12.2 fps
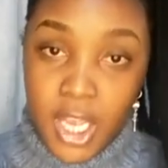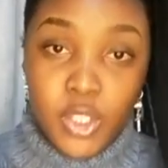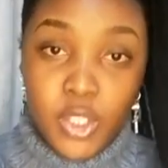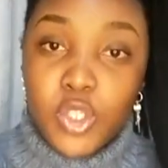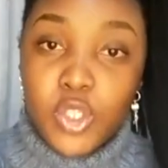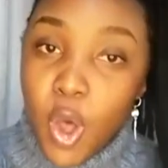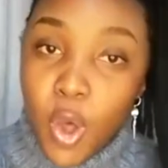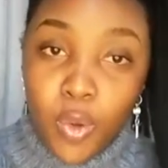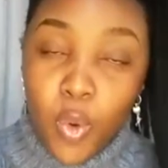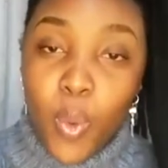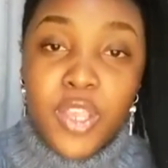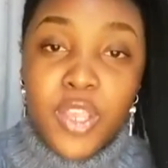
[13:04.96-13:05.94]
So
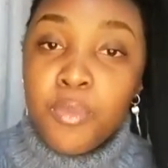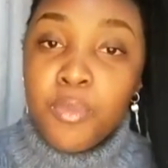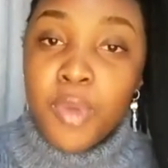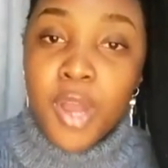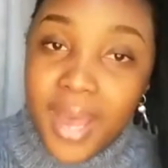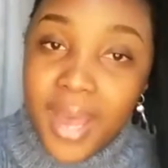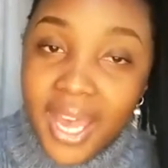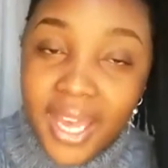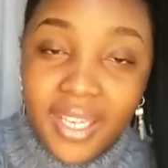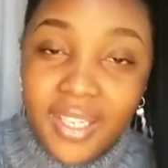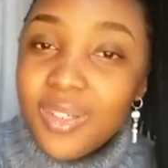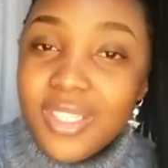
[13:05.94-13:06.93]
when you murmur,
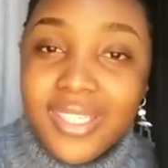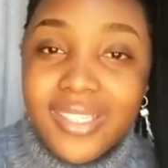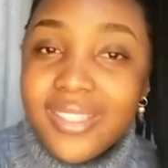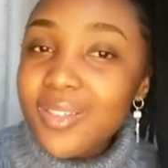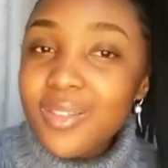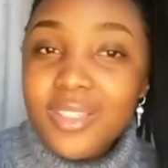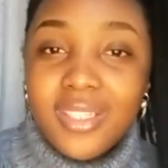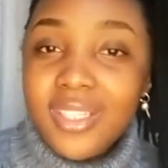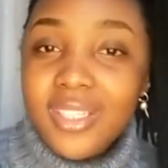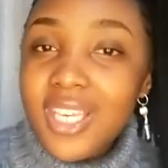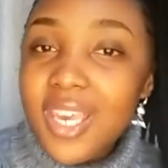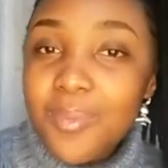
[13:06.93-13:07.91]
you just
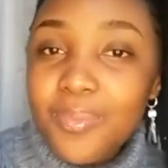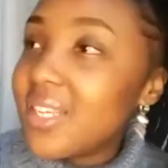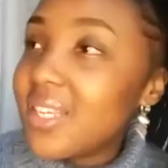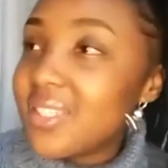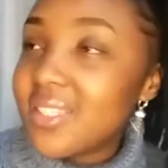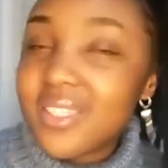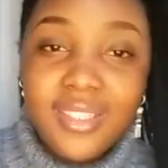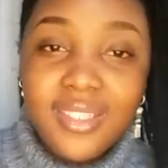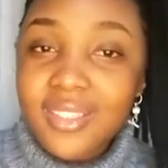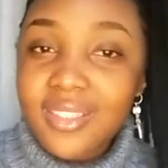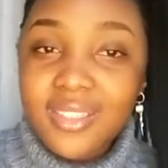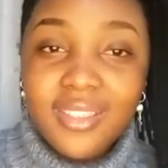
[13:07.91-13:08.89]
keep things,
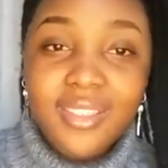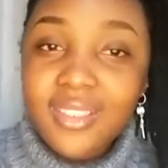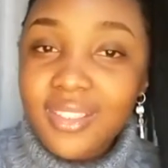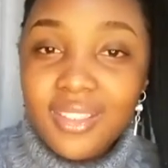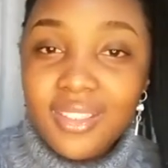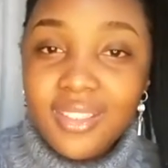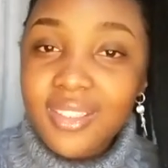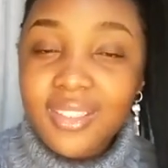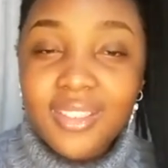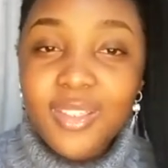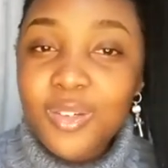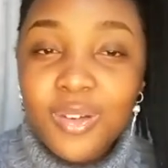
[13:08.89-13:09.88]

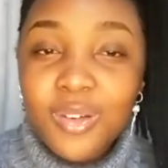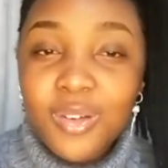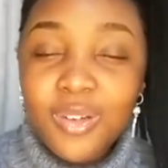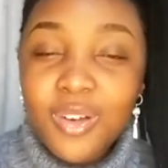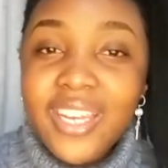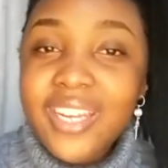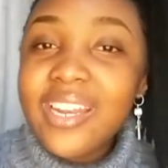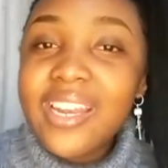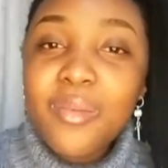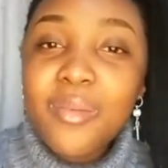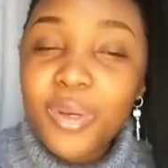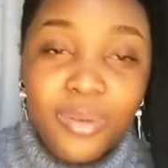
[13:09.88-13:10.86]
you know, in
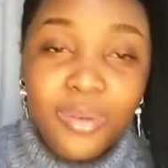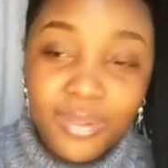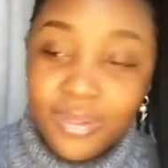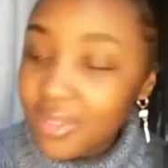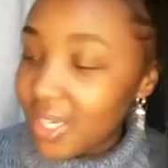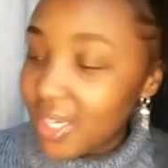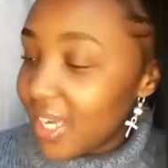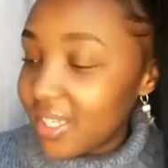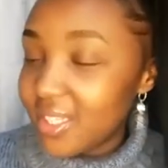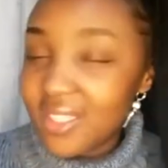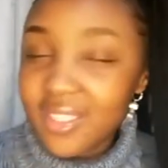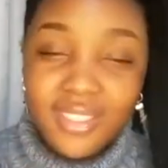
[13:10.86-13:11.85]
limbo, like
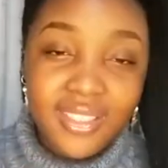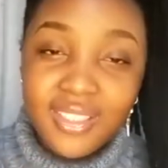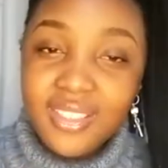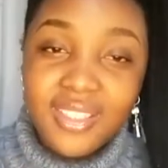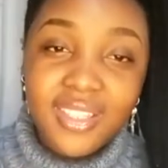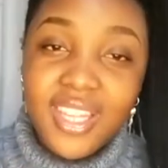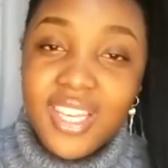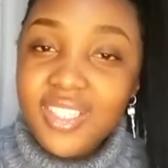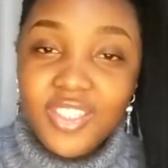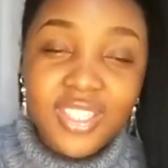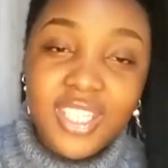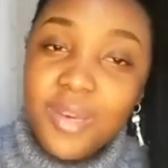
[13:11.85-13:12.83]
things
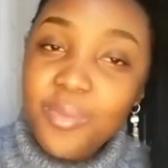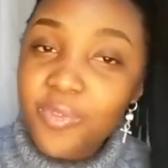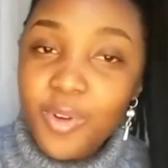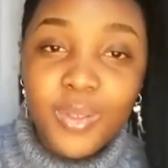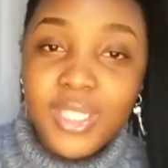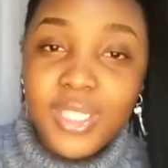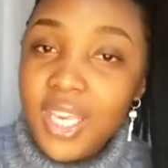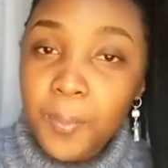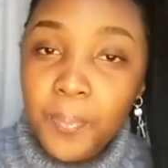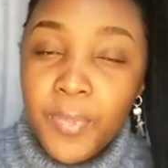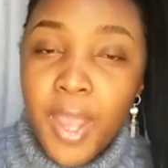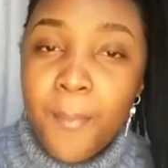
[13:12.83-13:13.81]
just keep
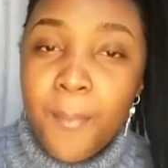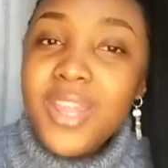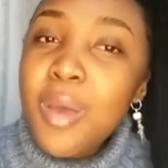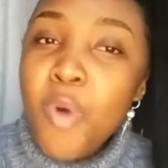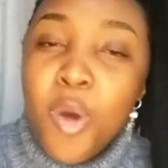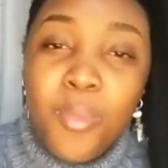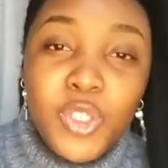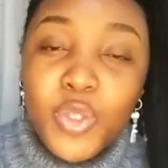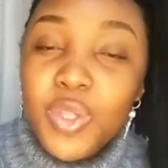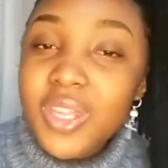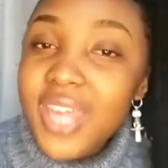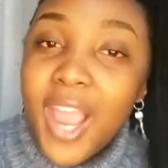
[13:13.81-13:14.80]
floating. But the
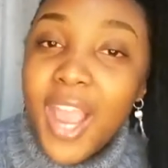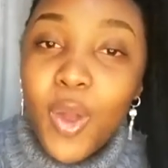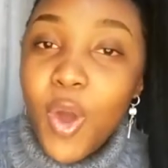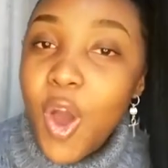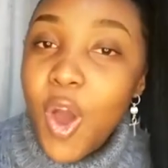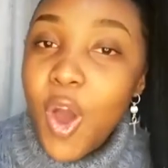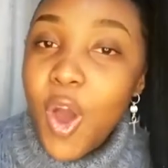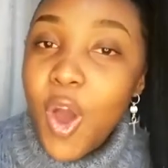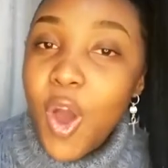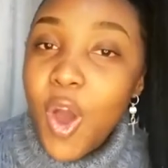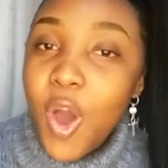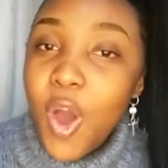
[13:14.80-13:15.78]
moment you thank God,
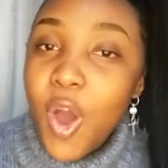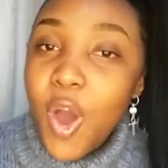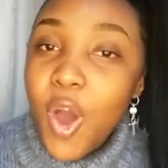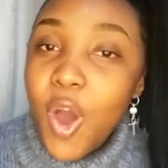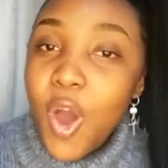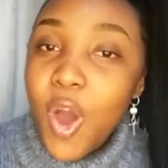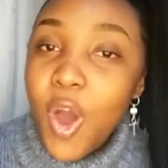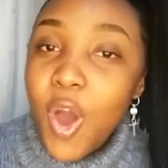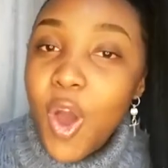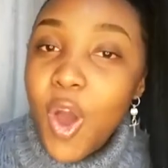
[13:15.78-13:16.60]
you cause